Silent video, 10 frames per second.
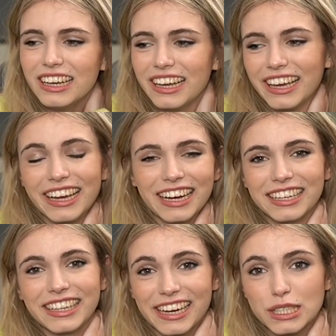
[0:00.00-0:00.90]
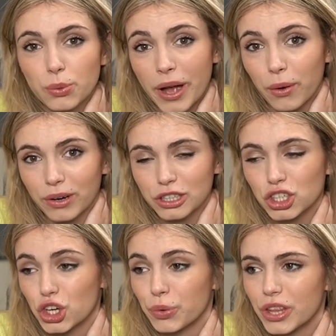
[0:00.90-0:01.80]
and that is why I wanted to
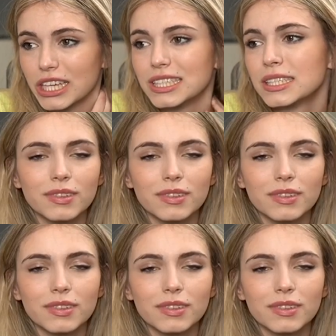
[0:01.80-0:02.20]
show you this.